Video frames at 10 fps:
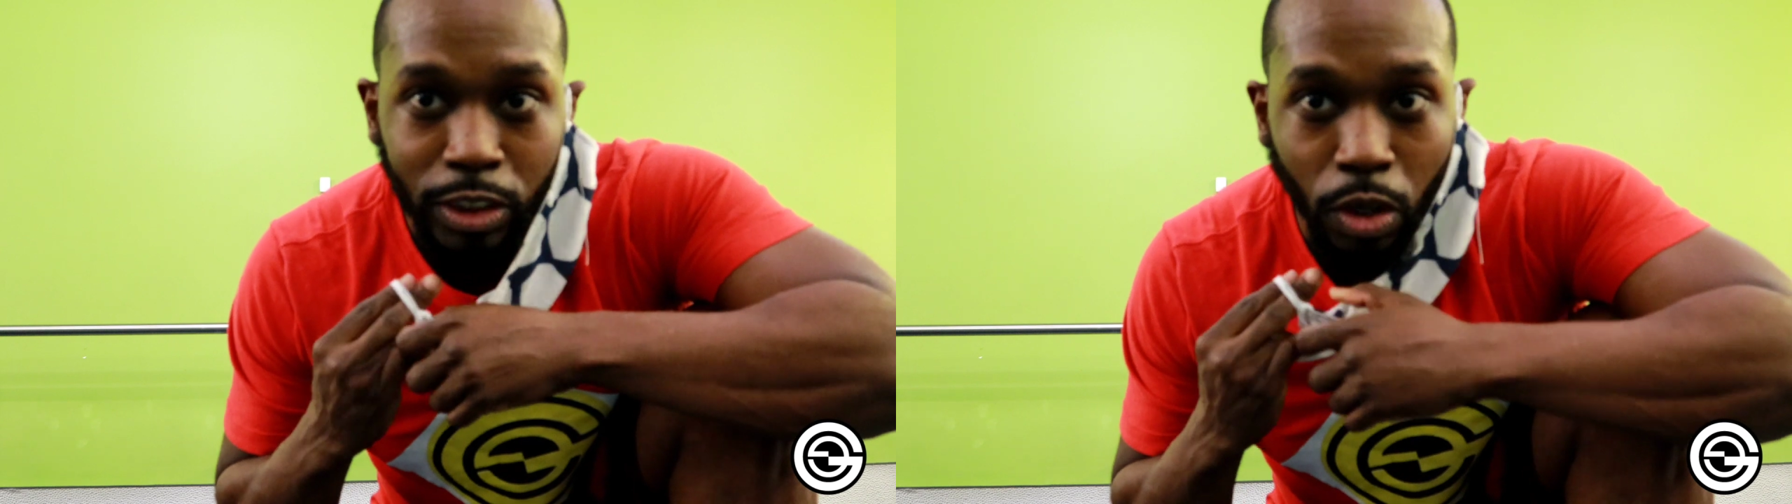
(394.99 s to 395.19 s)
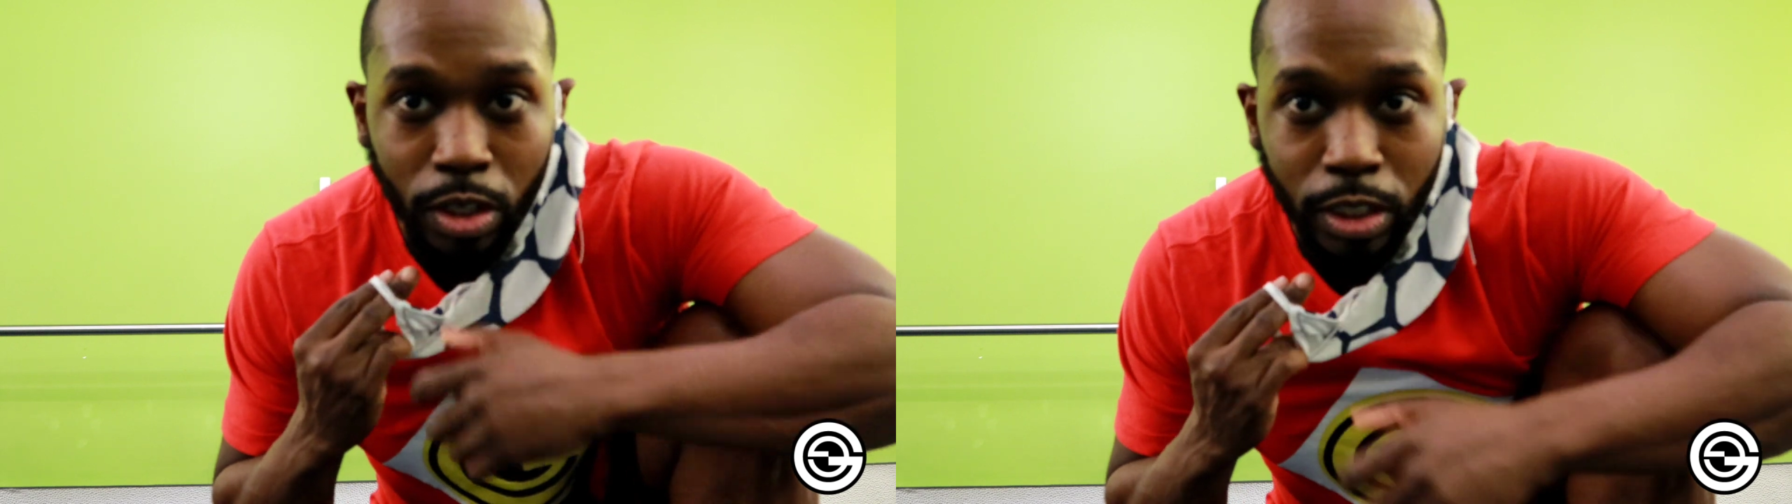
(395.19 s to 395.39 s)

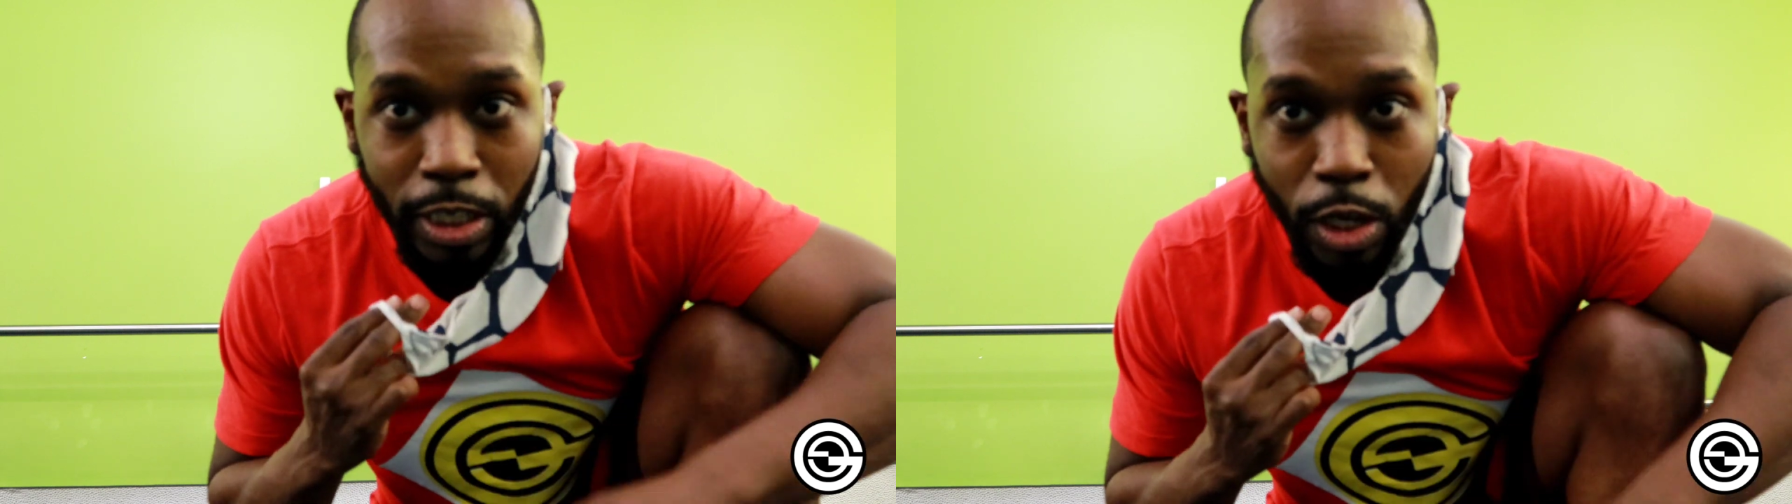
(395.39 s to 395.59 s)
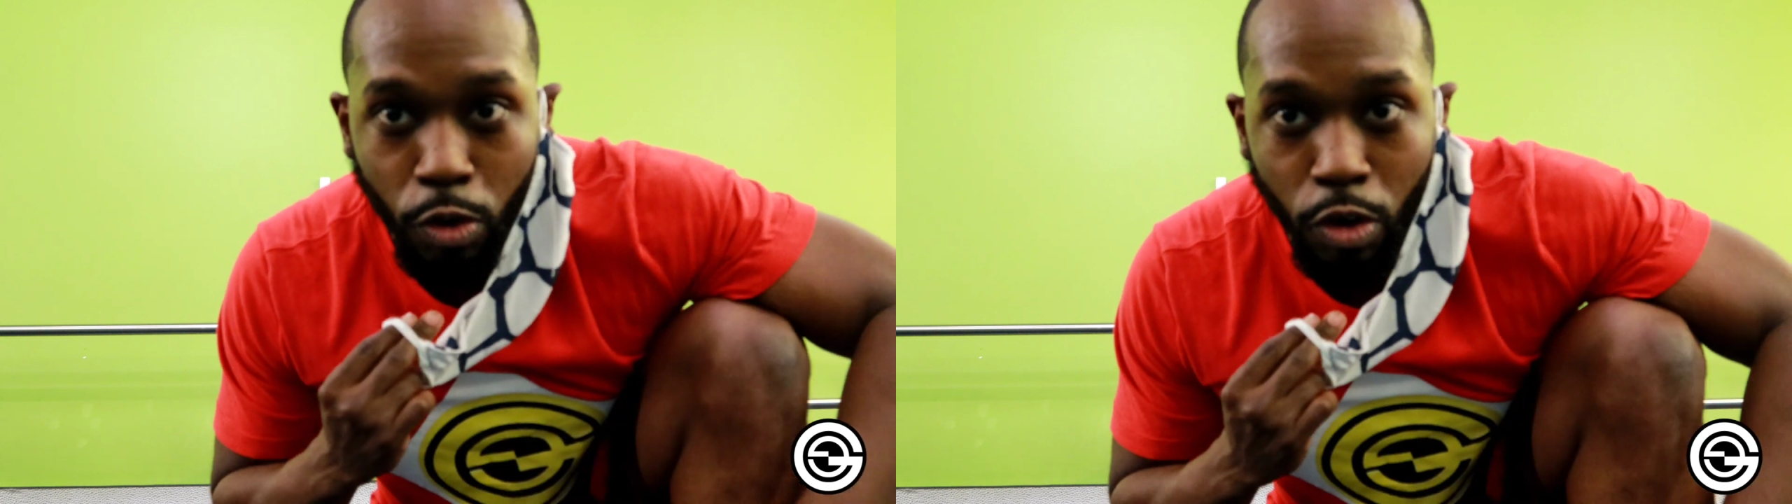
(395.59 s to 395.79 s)
started the
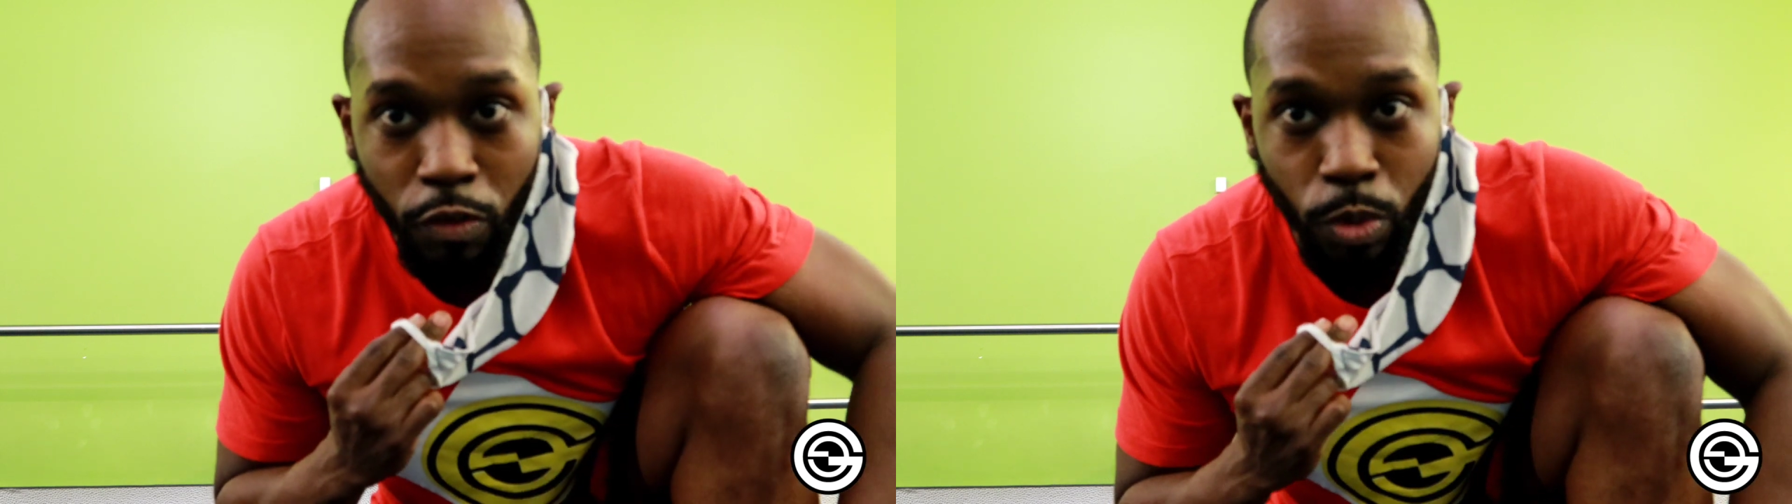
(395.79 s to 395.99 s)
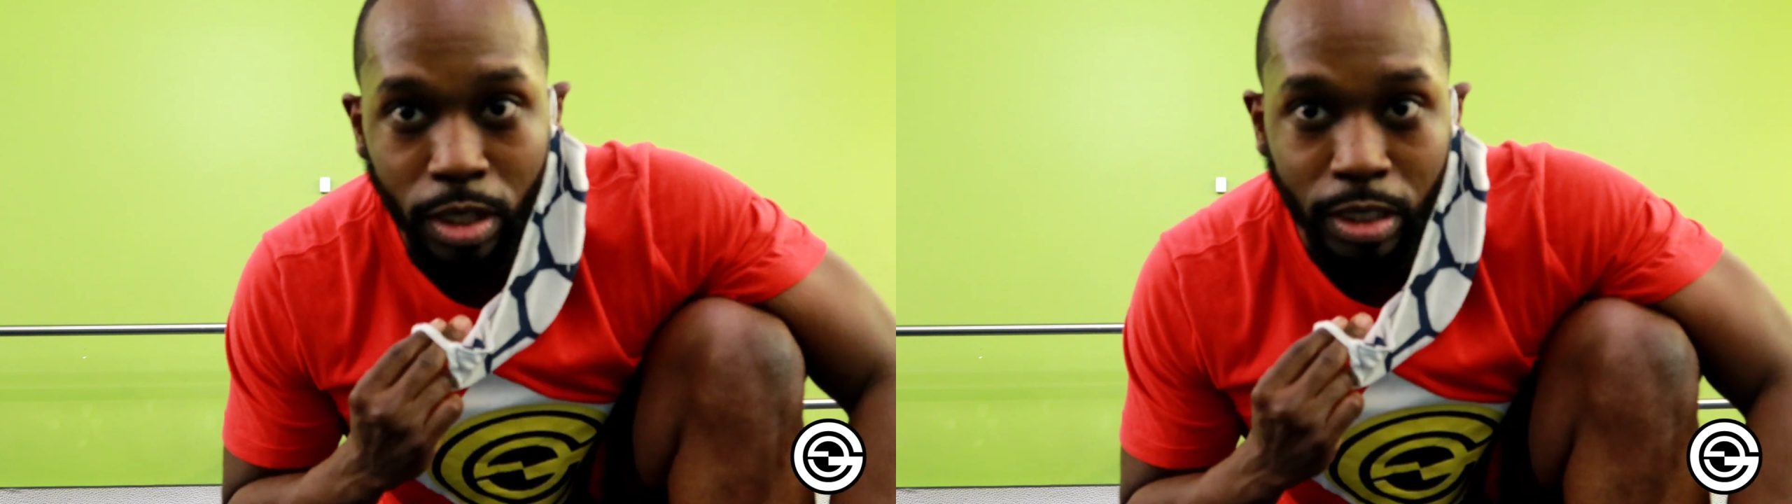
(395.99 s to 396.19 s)
year
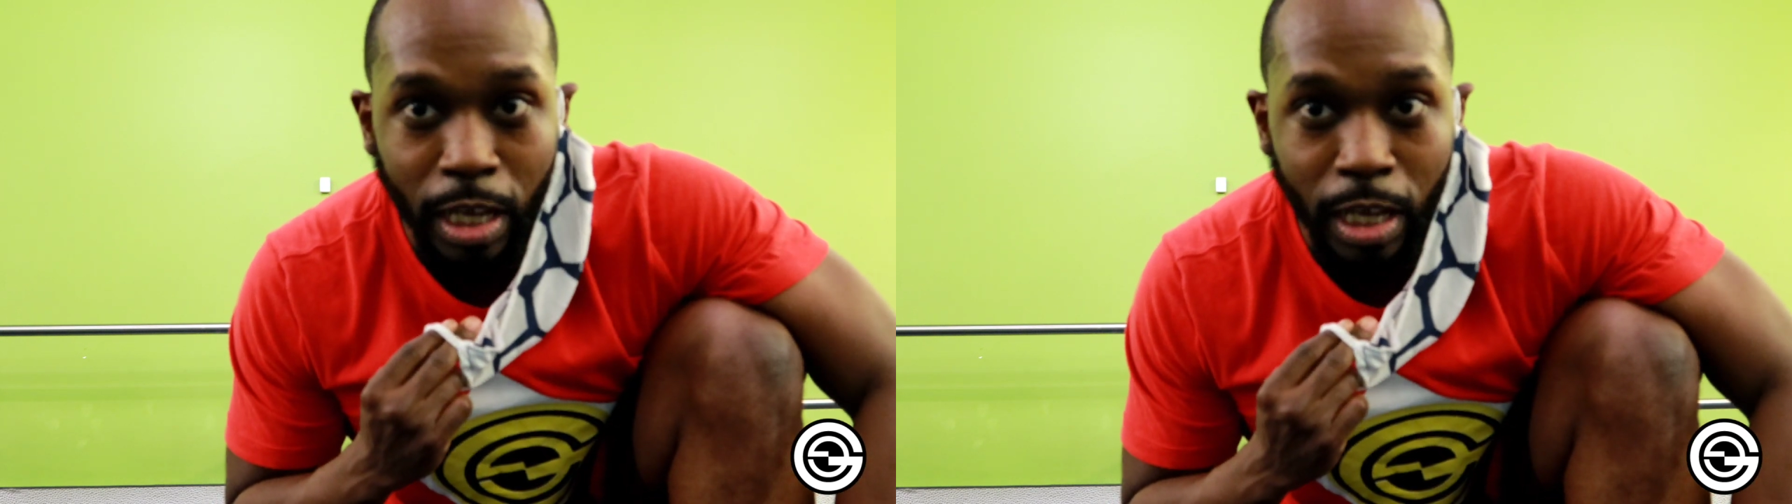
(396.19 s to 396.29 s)
off with,